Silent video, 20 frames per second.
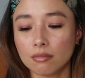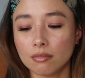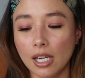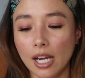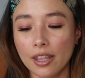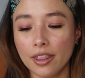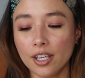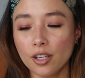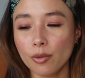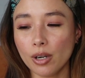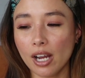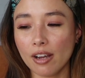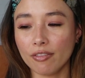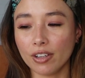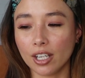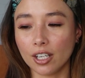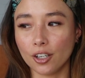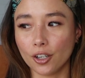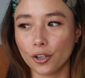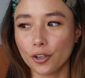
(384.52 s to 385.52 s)
I think we're
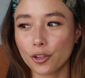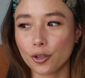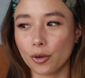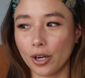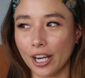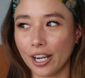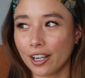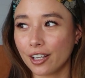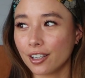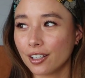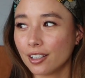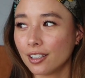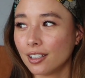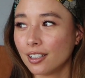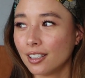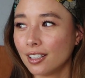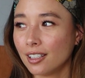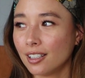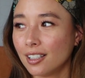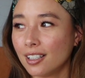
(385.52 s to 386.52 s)
having an earthquake.
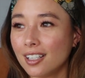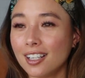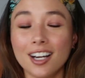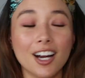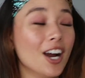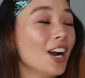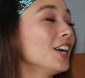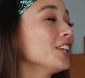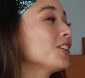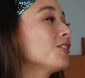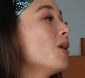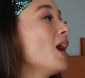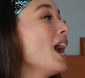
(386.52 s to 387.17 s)
Earthquake!